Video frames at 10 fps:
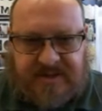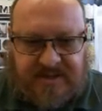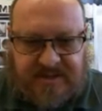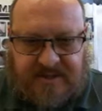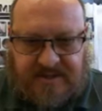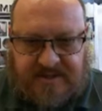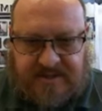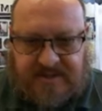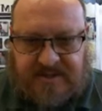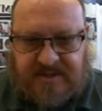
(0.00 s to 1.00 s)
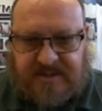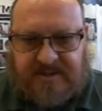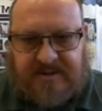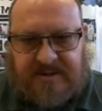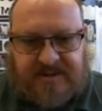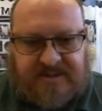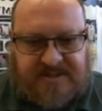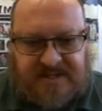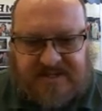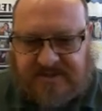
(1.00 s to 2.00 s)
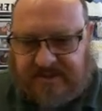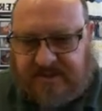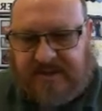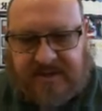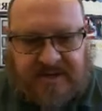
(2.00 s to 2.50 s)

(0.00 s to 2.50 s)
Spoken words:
Hang on. All right, let's get into it.